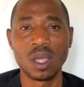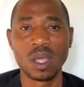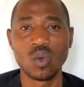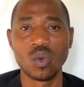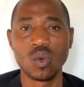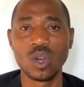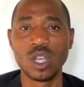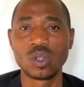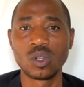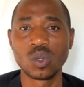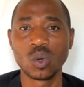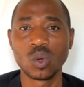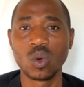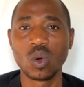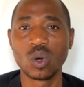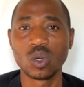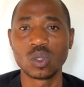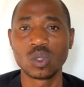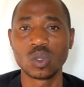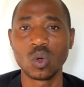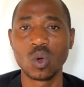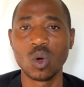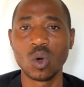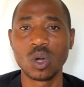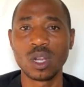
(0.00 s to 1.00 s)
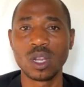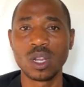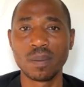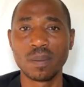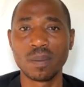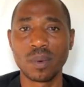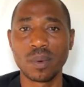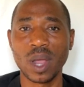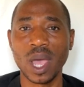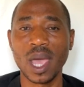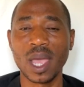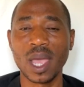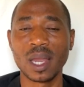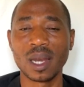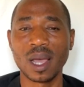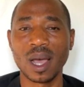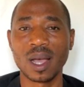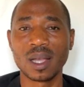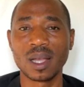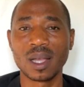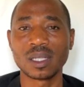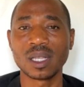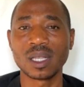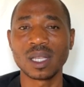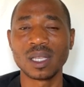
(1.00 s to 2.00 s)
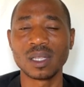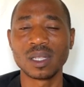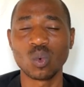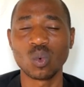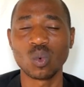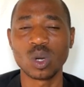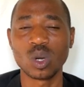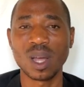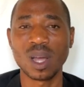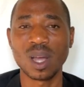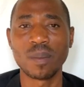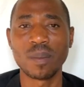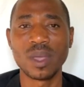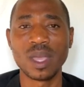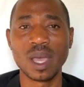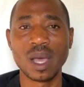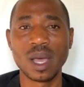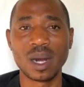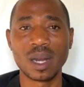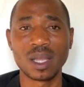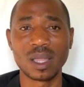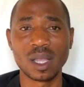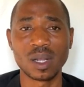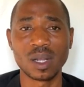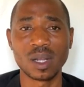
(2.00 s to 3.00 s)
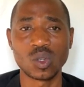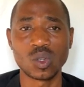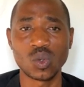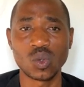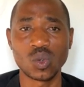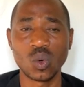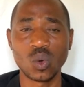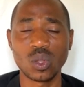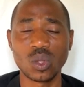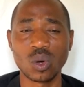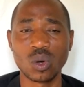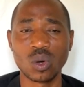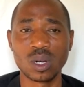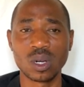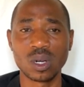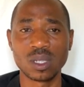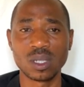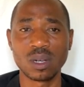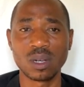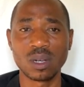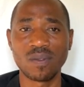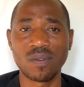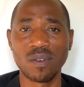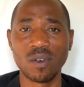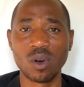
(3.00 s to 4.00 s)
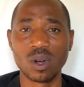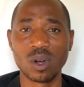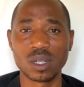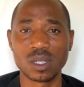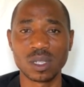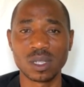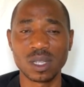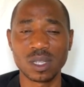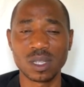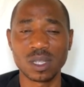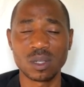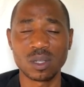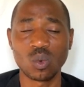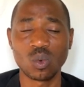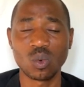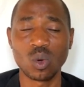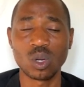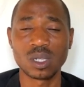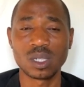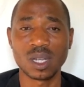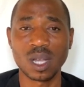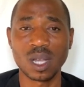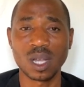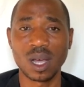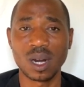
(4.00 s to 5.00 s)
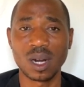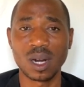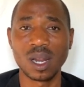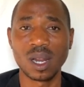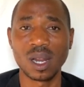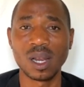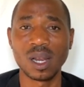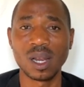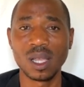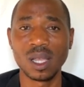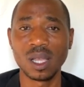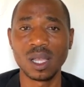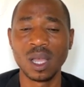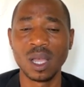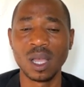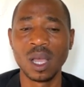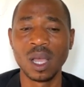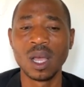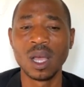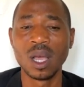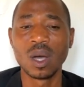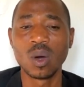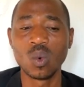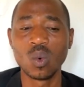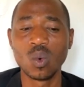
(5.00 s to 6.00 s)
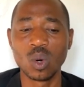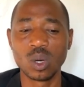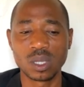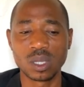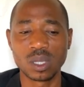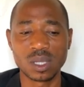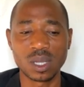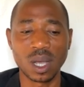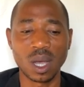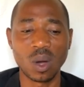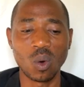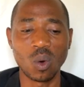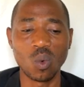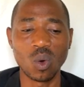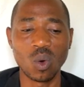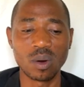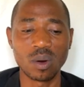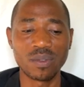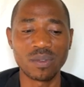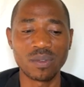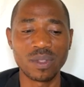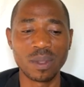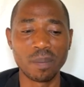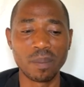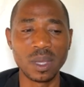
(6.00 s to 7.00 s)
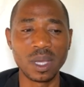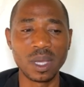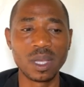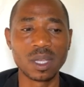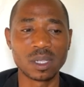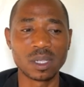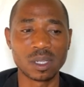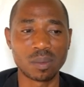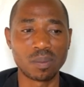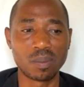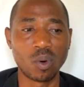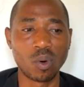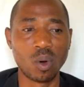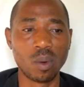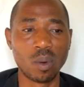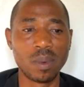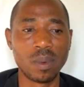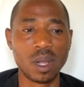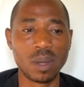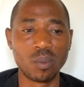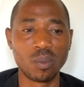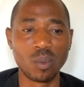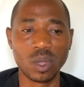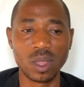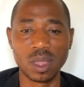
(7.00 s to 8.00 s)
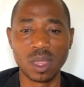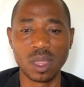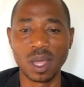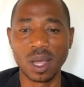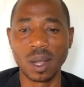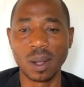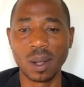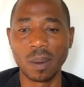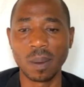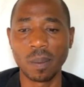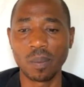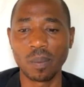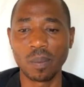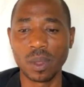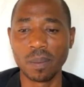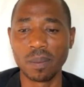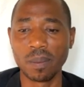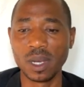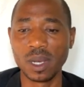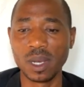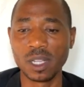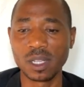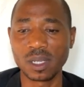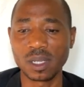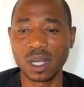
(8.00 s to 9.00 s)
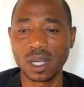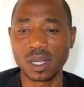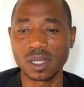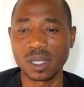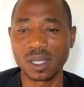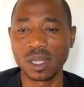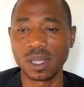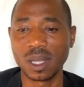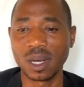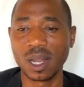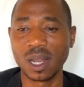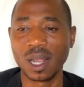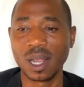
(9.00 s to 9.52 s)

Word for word: you need to go to God in prayer and ask, is what I'm hearing the truth or is it false? This is what uh, really was uh, one of the biggest problem with uh, the ministers and the